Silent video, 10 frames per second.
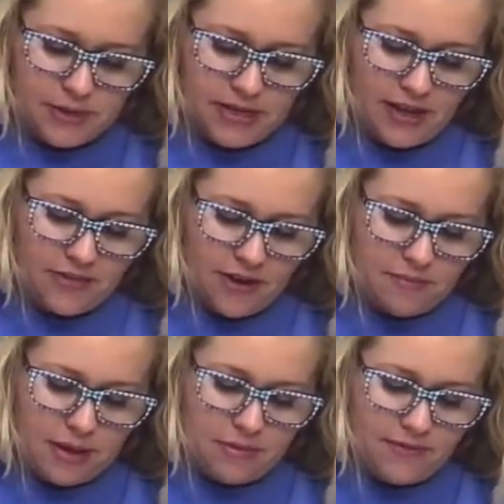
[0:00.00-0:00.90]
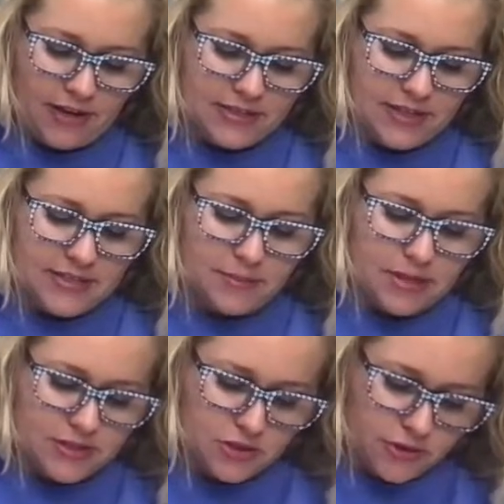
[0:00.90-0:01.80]
but I thought maybe if I could take some of
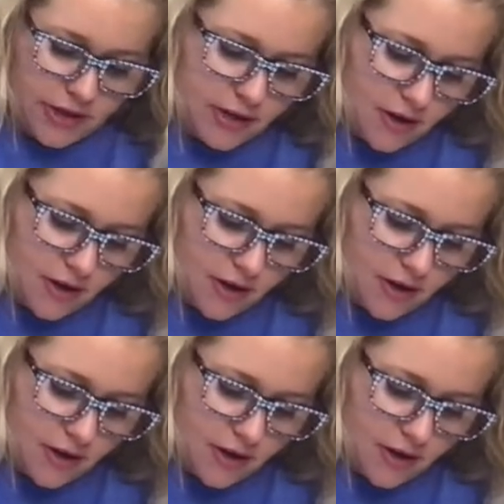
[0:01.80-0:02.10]
this green